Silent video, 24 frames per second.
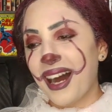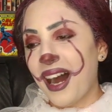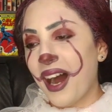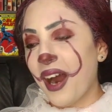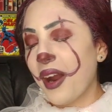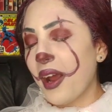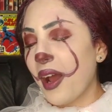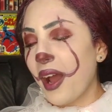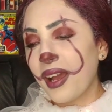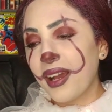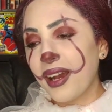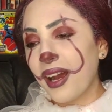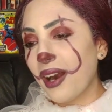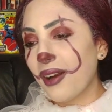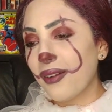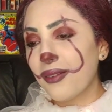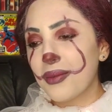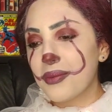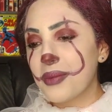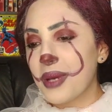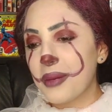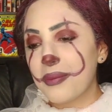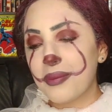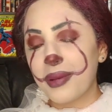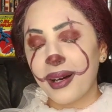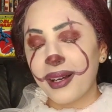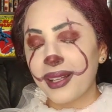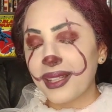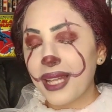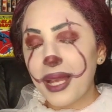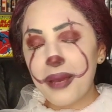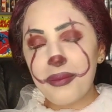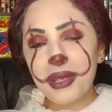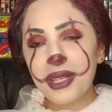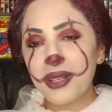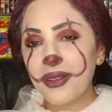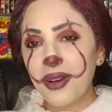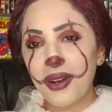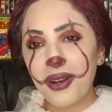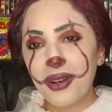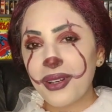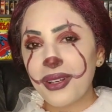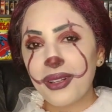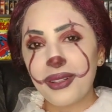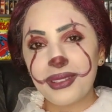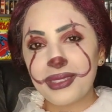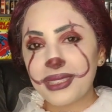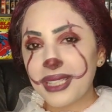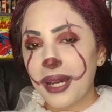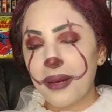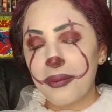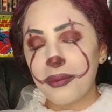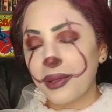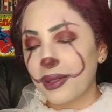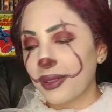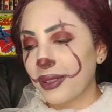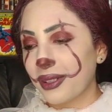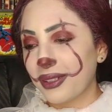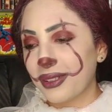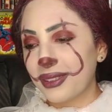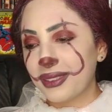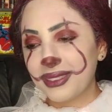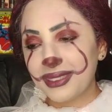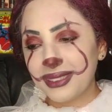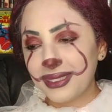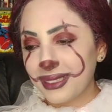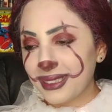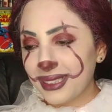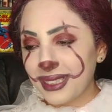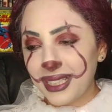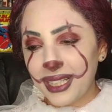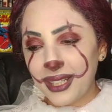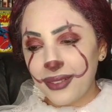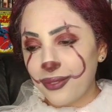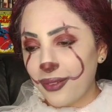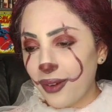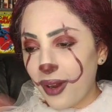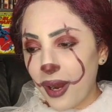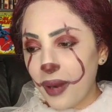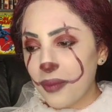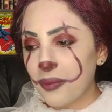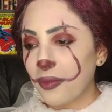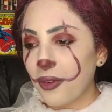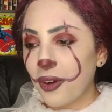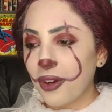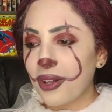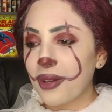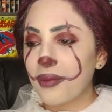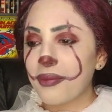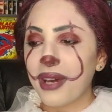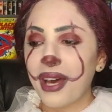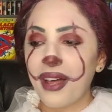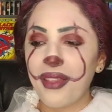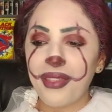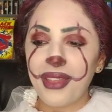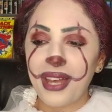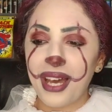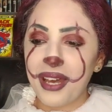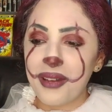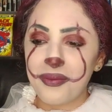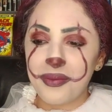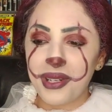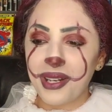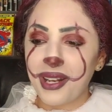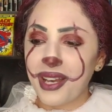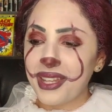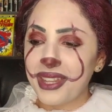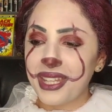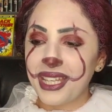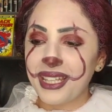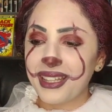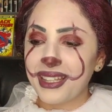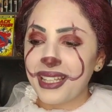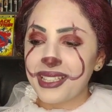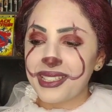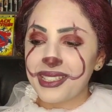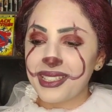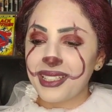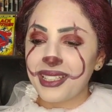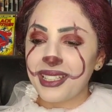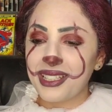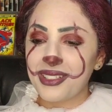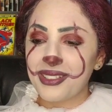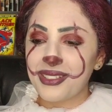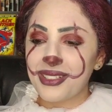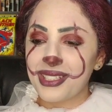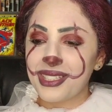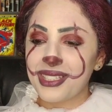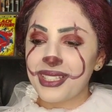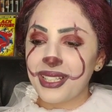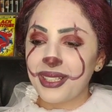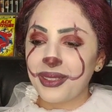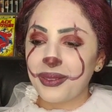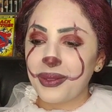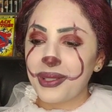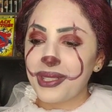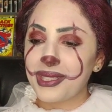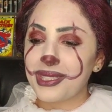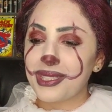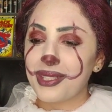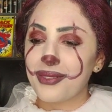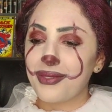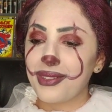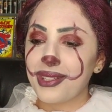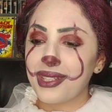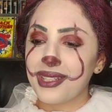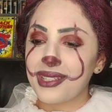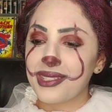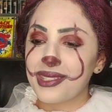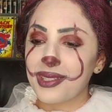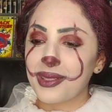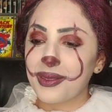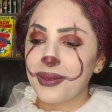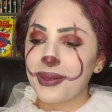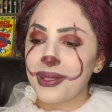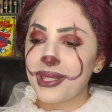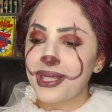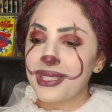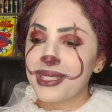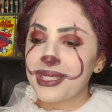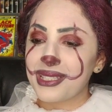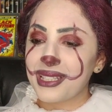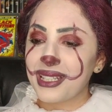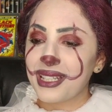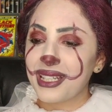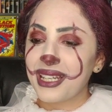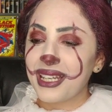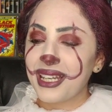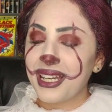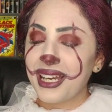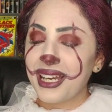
I can't remember. Let me know down below if I'm wrong about that, but I think that's an interesting twist if it is a twist.